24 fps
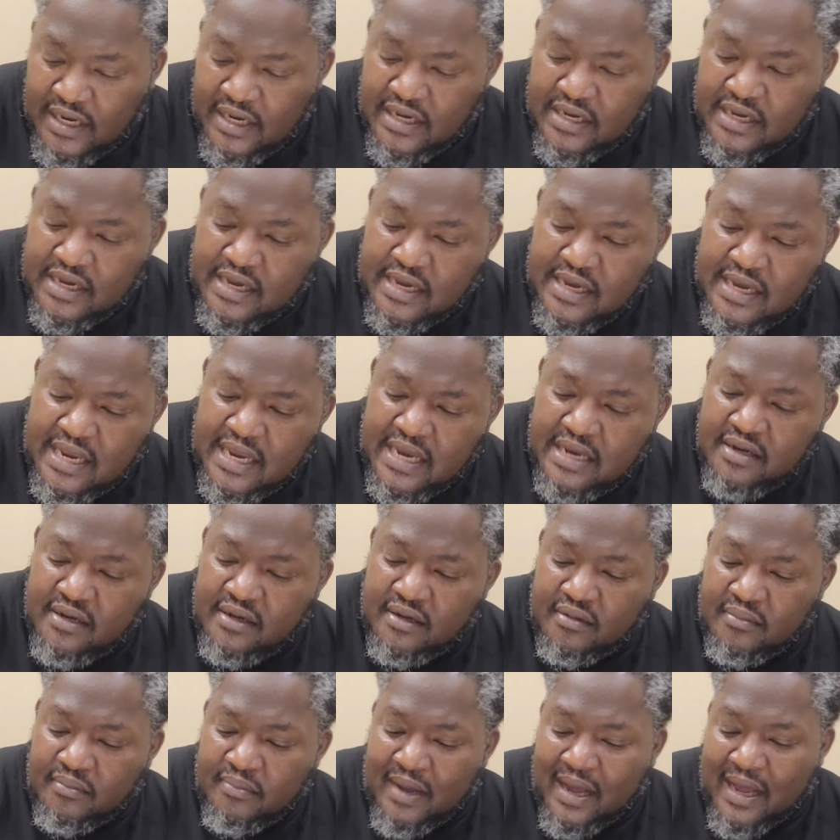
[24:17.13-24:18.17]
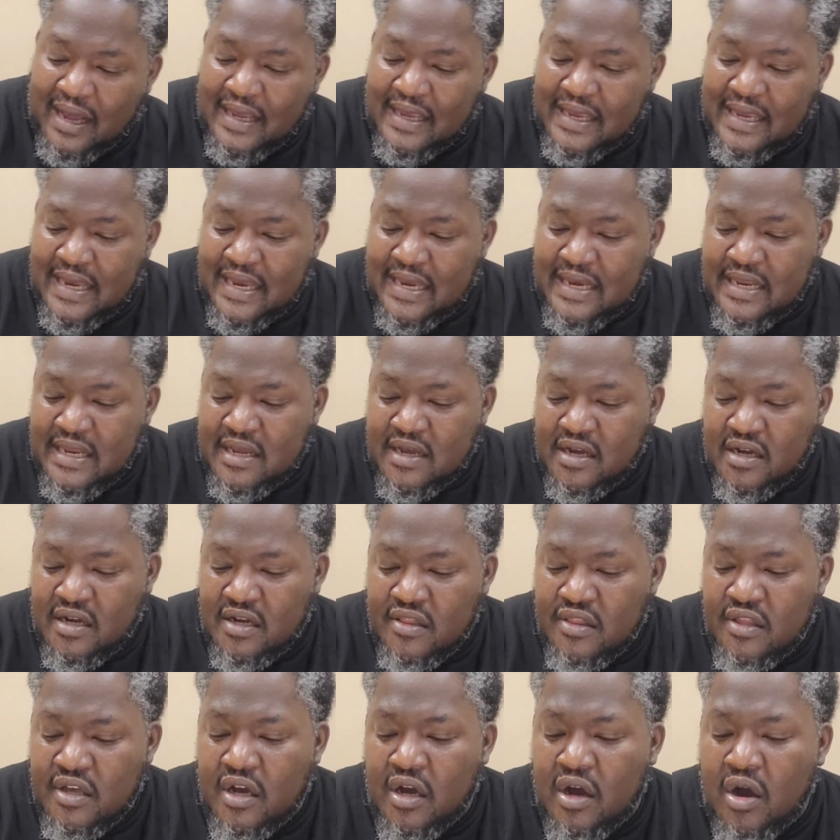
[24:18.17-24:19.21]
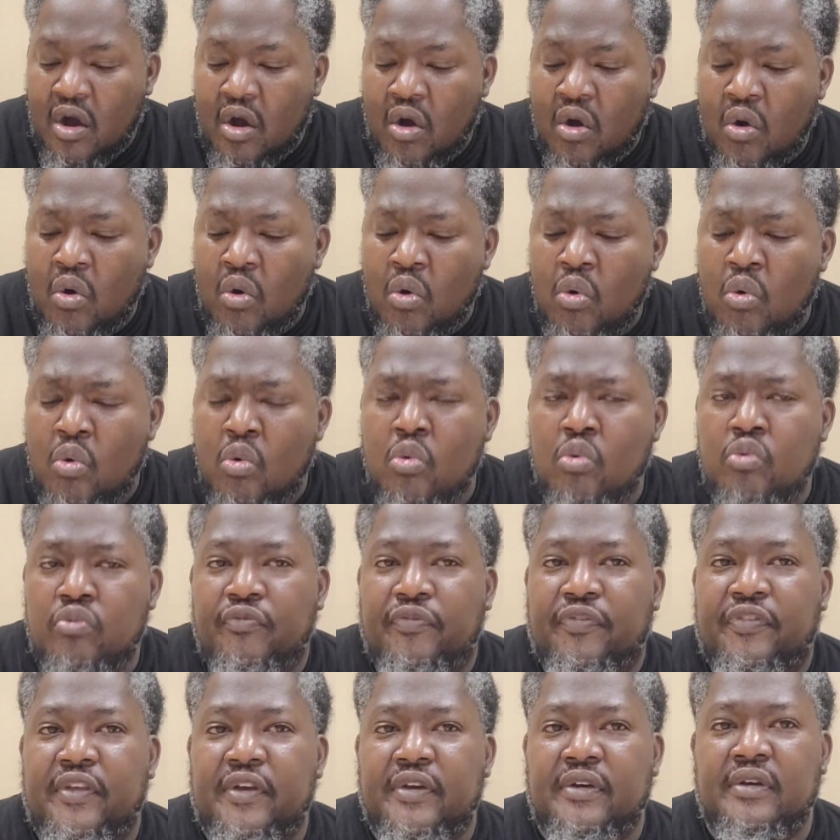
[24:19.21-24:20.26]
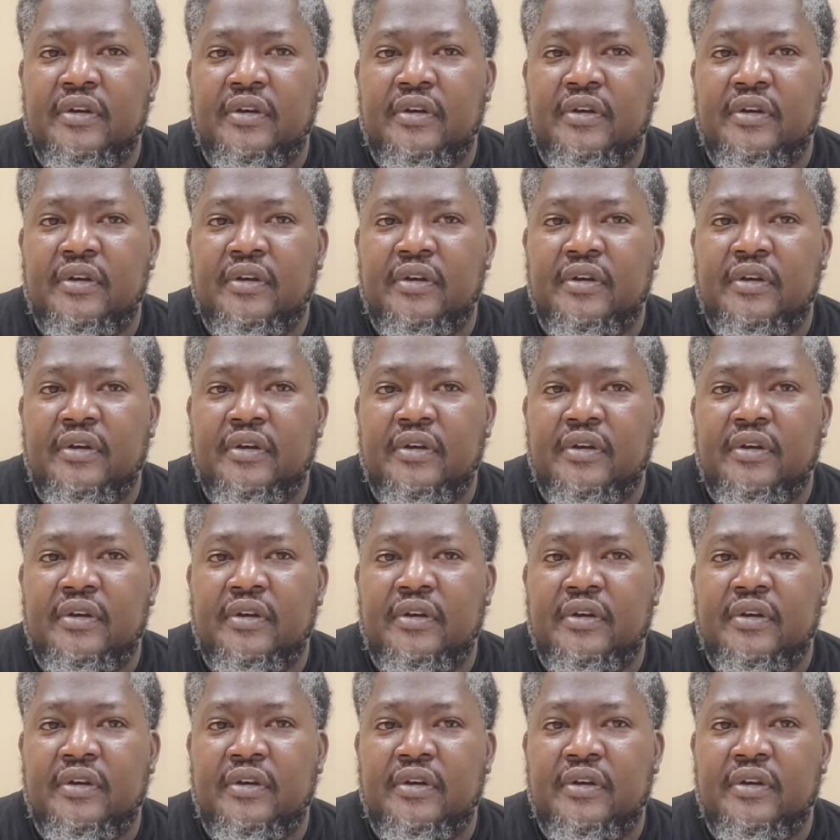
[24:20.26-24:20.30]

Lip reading: neither by any other oath.